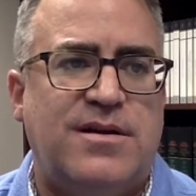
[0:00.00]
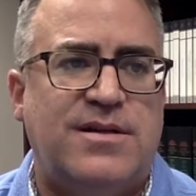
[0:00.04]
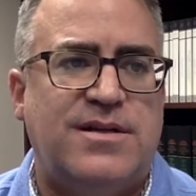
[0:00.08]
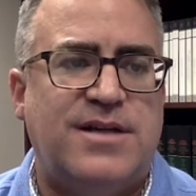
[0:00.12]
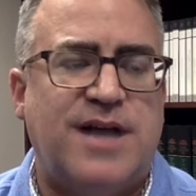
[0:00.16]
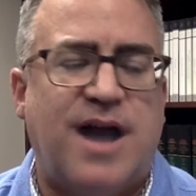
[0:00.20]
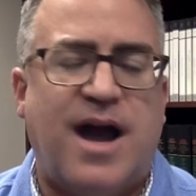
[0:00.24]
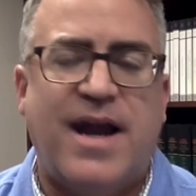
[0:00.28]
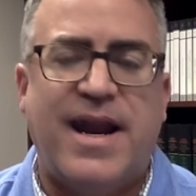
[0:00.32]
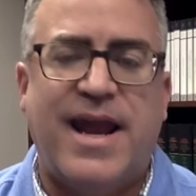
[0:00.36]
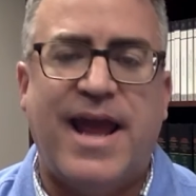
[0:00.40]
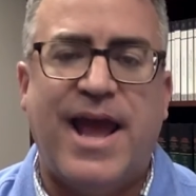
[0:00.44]

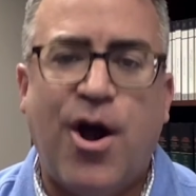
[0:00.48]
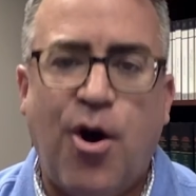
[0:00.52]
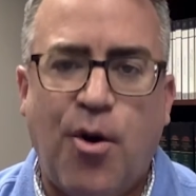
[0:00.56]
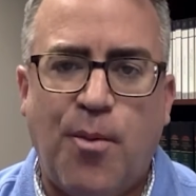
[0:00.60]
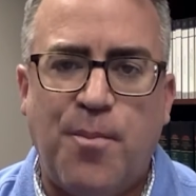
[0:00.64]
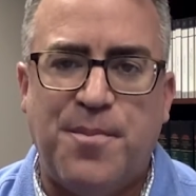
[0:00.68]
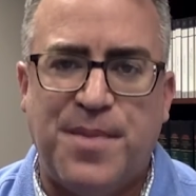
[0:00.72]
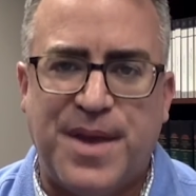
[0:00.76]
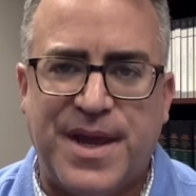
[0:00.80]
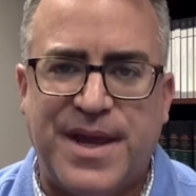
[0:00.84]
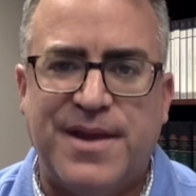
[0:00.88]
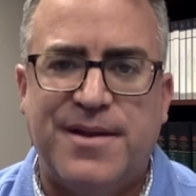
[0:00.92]
God
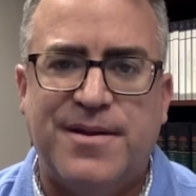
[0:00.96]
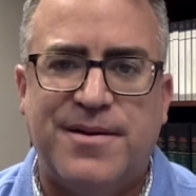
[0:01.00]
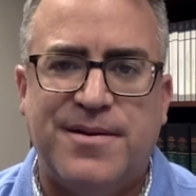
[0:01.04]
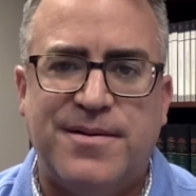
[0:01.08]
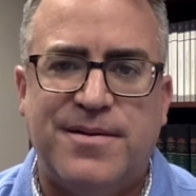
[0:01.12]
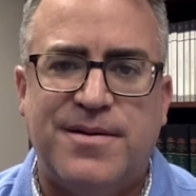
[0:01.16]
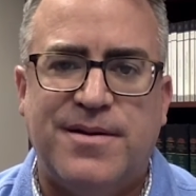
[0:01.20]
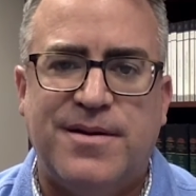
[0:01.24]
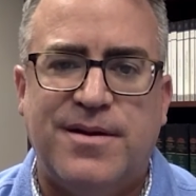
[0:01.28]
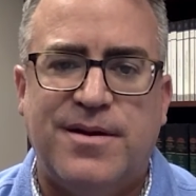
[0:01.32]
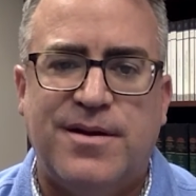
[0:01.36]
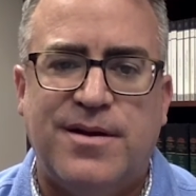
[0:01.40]
help me.
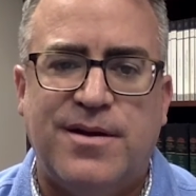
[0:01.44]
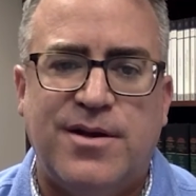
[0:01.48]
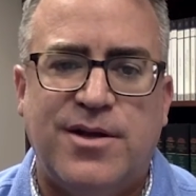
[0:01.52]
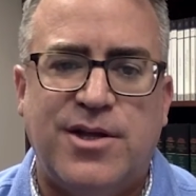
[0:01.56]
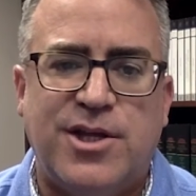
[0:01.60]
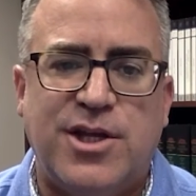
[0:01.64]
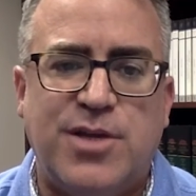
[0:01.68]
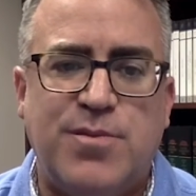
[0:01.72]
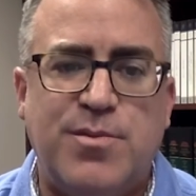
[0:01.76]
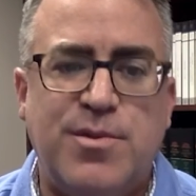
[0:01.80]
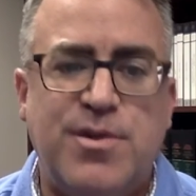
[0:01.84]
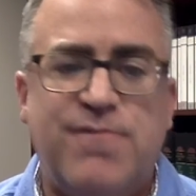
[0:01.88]

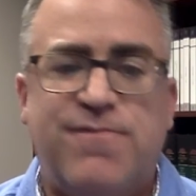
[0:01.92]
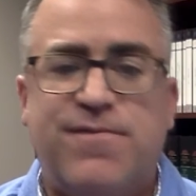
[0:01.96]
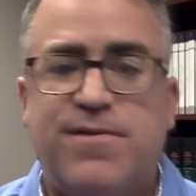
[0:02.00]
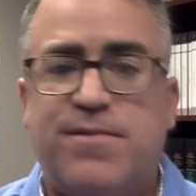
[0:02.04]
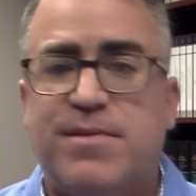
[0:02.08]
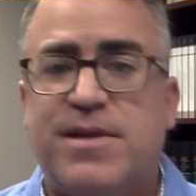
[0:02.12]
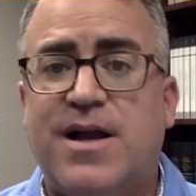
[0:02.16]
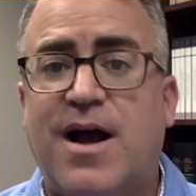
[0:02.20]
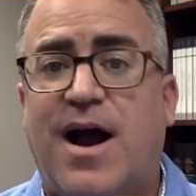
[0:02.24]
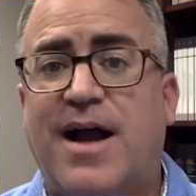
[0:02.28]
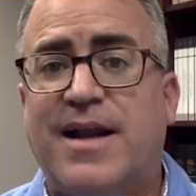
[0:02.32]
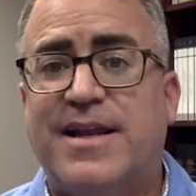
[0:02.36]
You move
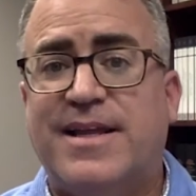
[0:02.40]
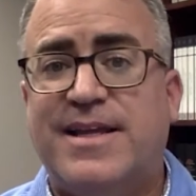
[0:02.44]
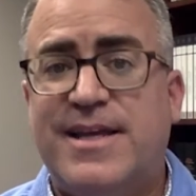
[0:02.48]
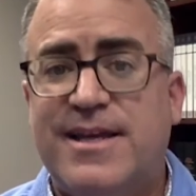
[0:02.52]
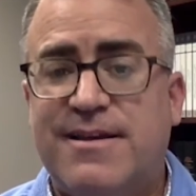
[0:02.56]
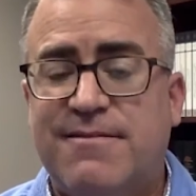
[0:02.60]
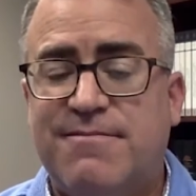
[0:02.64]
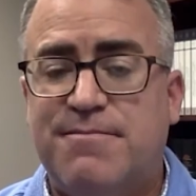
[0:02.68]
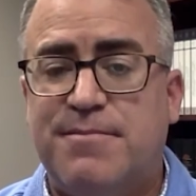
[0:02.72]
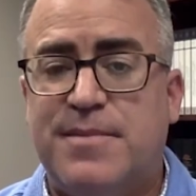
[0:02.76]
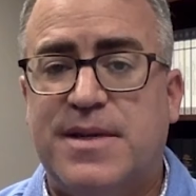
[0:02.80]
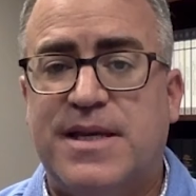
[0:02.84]
from God
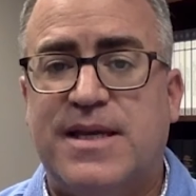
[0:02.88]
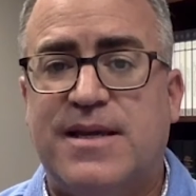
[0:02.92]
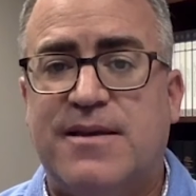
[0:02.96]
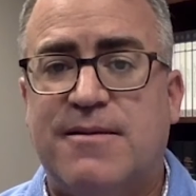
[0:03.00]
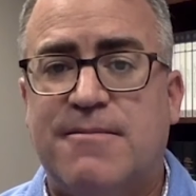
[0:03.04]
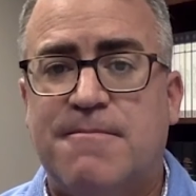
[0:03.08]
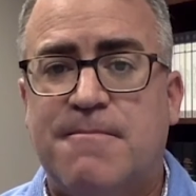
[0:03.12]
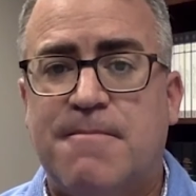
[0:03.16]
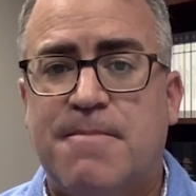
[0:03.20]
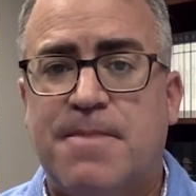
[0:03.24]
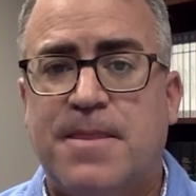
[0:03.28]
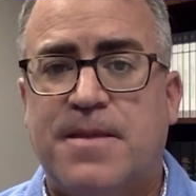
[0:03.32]
give me
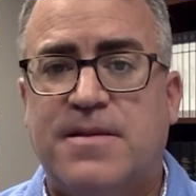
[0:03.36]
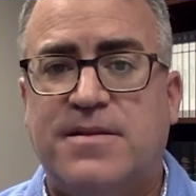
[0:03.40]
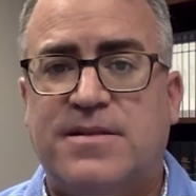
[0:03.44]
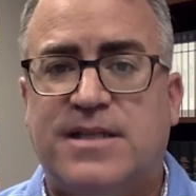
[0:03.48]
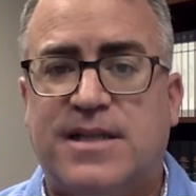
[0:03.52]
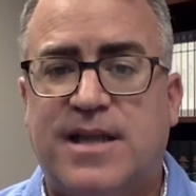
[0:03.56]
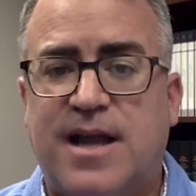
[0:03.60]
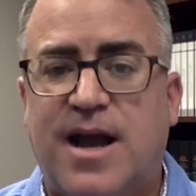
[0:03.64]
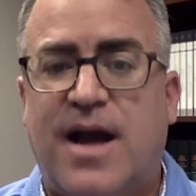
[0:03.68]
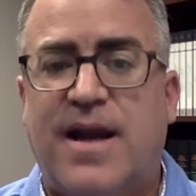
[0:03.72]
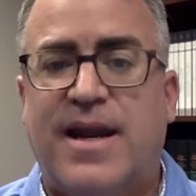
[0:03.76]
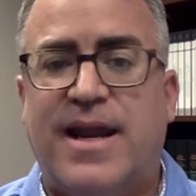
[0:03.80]
to
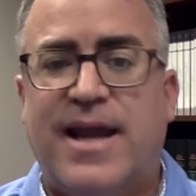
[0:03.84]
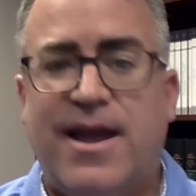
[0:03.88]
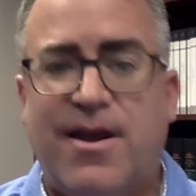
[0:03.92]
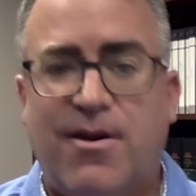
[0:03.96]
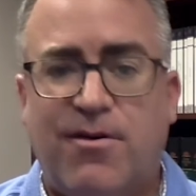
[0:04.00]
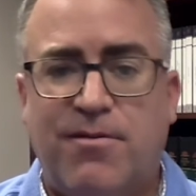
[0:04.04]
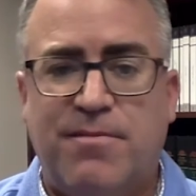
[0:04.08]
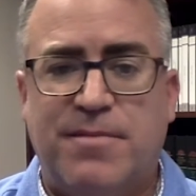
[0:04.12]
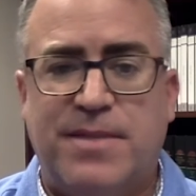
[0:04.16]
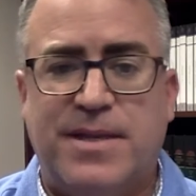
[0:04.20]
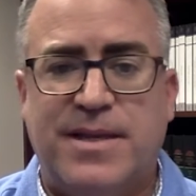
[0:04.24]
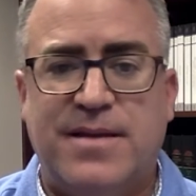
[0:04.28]
God
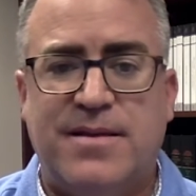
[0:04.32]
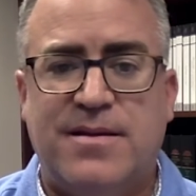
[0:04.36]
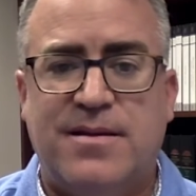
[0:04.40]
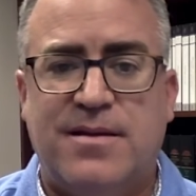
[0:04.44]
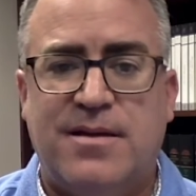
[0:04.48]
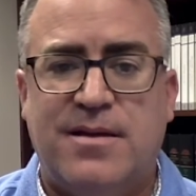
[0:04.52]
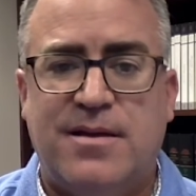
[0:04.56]
help me.